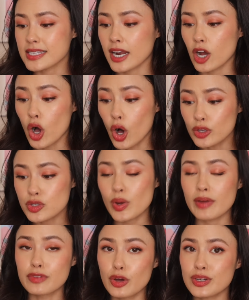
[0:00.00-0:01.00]
And I also
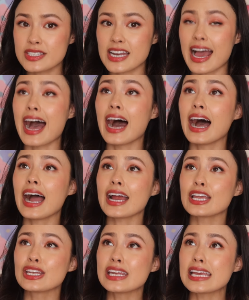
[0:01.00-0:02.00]
have noticed
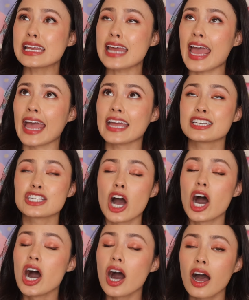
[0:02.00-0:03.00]
I need a
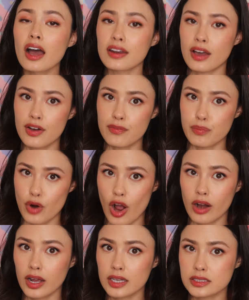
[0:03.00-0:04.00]
ton of
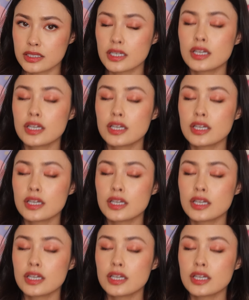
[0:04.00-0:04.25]
product